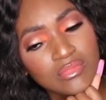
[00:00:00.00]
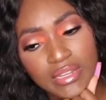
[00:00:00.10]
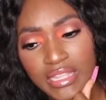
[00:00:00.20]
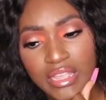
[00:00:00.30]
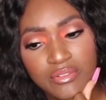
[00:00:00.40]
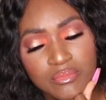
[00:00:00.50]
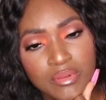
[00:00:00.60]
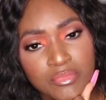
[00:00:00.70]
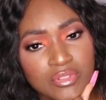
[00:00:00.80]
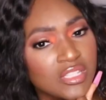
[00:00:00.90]
I can't
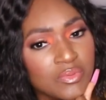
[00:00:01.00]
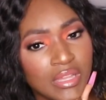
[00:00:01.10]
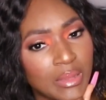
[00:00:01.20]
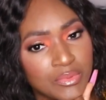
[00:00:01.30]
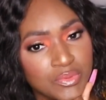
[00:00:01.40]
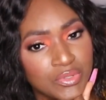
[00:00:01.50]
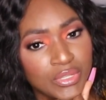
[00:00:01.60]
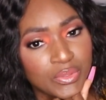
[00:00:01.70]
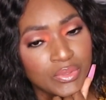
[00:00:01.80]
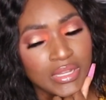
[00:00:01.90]
remember. This is what happens when you
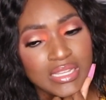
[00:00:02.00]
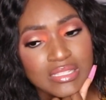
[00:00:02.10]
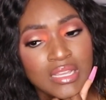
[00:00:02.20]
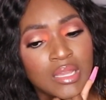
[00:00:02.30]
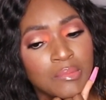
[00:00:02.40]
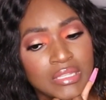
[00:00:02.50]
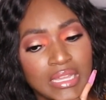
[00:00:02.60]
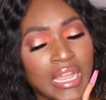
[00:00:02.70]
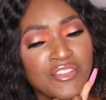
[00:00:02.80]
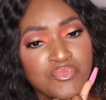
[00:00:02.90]
get old, guys. But
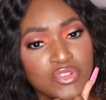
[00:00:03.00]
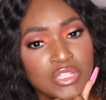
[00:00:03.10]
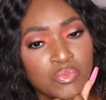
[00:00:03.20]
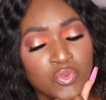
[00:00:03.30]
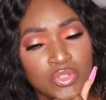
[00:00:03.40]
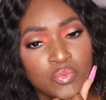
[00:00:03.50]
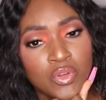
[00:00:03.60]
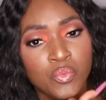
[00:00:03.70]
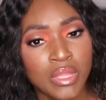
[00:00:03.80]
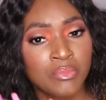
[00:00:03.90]
yeah, I haven't purchased more than
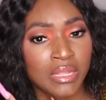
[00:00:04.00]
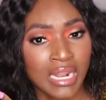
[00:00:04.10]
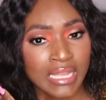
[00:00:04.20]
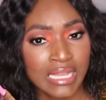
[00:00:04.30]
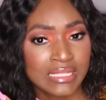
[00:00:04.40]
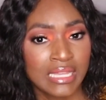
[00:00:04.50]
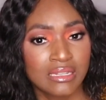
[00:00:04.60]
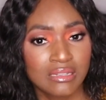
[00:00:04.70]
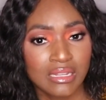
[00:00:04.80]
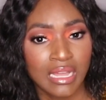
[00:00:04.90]
one wig. But like I
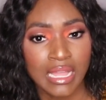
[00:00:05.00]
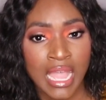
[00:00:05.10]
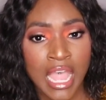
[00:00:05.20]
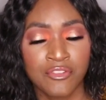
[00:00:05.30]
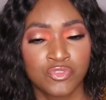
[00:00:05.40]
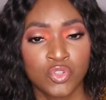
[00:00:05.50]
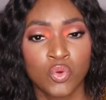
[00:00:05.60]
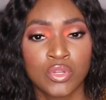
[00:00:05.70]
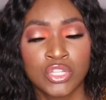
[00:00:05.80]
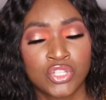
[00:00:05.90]
said, I have
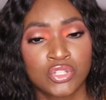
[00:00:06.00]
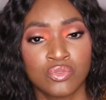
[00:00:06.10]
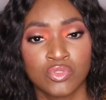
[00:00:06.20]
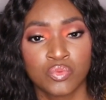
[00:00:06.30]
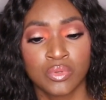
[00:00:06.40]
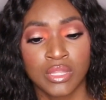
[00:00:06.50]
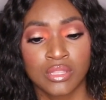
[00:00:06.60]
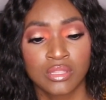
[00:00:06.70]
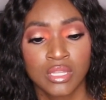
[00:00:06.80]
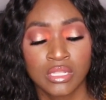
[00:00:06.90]
no issues
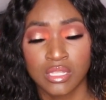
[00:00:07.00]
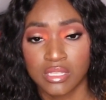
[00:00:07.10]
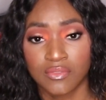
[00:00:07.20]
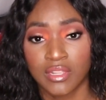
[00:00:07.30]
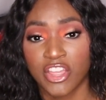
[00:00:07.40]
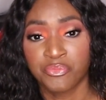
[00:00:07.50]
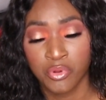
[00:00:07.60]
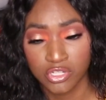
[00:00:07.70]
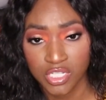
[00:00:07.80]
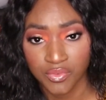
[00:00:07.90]
with the stuff that I've
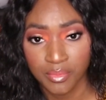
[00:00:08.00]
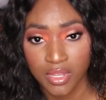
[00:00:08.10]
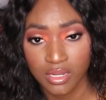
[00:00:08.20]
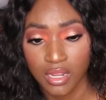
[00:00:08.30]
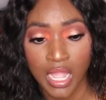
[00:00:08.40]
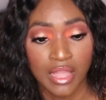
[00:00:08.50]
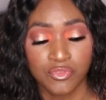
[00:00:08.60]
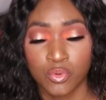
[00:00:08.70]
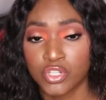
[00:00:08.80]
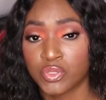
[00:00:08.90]
purchased from her. I have
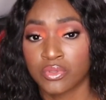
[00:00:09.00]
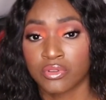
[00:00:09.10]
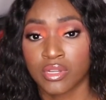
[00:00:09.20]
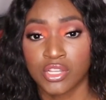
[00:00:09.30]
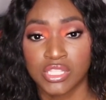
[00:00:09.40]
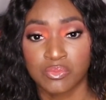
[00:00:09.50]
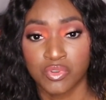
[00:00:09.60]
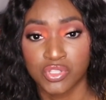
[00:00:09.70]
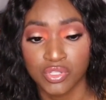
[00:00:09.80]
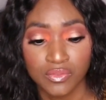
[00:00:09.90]
no issues with her customer
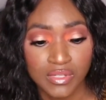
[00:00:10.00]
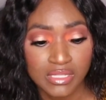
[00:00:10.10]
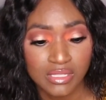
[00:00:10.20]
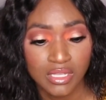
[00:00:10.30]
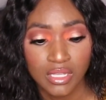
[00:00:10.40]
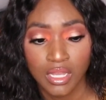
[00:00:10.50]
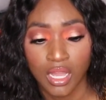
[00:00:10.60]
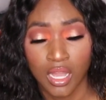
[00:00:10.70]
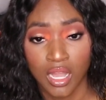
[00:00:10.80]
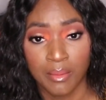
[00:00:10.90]
service.
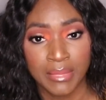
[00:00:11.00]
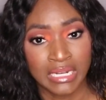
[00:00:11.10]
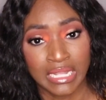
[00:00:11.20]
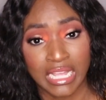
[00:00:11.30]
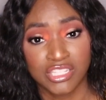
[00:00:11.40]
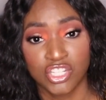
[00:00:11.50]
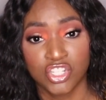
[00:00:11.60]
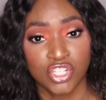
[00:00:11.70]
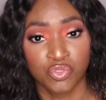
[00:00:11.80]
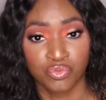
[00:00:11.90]
And like I said,
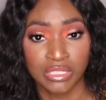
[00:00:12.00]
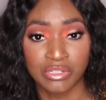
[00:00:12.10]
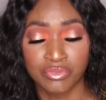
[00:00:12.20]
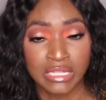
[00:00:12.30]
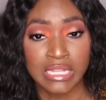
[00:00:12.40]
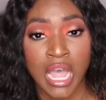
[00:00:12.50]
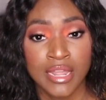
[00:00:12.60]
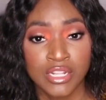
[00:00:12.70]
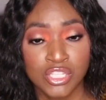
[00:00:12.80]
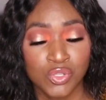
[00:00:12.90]
she's really, really
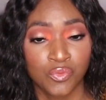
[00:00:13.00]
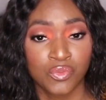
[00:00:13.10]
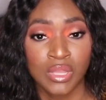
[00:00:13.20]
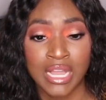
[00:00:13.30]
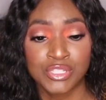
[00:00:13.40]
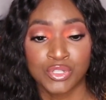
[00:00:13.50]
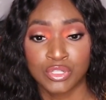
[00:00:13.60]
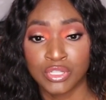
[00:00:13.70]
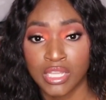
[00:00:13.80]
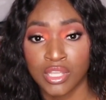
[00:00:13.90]
honest. So if you guys are
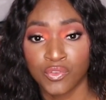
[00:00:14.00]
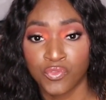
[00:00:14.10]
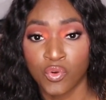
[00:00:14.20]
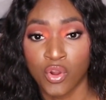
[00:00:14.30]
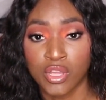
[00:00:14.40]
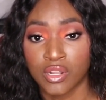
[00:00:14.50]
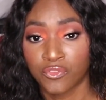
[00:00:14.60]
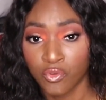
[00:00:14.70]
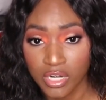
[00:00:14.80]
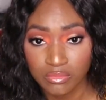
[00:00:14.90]
looking for an
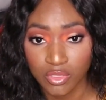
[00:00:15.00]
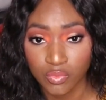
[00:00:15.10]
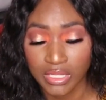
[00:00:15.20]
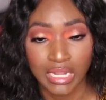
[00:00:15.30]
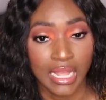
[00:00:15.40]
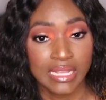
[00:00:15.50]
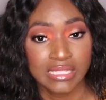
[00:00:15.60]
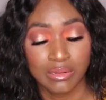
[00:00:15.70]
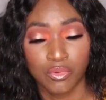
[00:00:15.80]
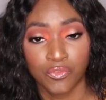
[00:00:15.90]
affordable wig, like I
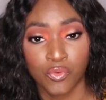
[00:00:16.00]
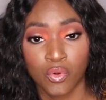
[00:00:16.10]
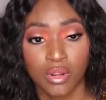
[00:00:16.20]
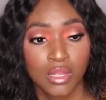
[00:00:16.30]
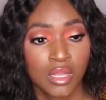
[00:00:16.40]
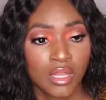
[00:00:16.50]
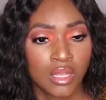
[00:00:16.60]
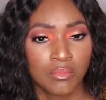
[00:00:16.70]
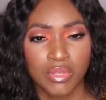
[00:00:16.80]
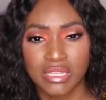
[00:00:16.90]
said before,
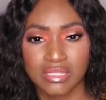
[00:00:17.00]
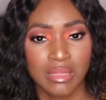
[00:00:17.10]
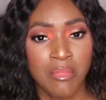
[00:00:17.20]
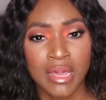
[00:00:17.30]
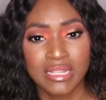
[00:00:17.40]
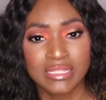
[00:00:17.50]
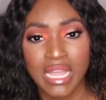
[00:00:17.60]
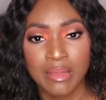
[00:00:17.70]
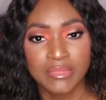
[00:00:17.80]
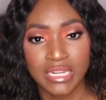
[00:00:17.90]
because of the amount of
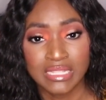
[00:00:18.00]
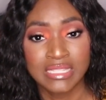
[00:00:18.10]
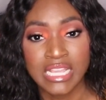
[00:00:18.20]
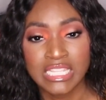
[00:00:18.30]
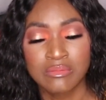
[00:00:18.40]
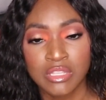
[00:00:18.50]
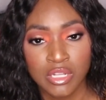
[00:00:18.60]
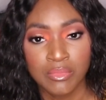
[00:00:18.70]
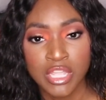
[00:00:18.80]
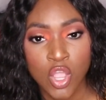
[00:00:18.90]
time that it takes me
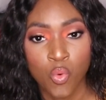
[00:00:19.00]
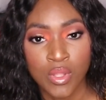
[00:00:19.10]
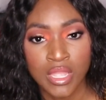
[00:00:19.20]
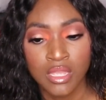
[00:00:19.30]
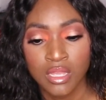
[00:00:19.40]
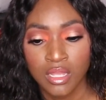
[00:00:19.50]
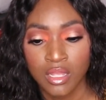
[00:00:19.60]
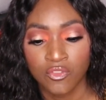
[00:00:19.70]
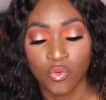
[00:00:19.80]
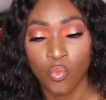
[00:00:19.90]
to make a wig,
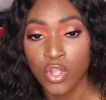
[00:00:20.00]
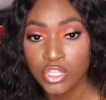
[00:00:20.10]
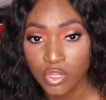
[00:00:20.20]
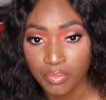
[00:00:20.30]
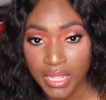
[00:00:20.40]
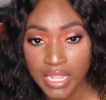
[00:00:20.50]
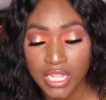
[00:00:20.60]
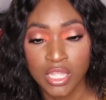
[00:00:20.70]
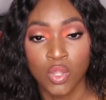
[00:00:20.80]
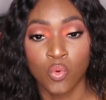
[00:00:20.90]
for what you're
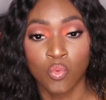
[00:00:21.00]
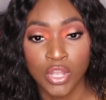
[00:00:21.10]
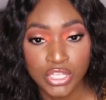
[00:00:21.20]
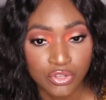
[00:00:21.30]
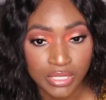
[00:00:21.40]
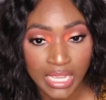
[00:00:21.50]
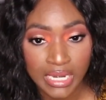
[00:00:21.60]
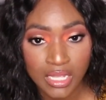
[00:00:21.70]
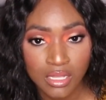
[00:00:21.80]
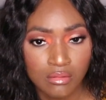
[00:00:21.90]
paying, what you're
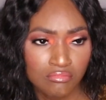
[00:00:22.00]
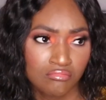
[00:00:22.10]
getting,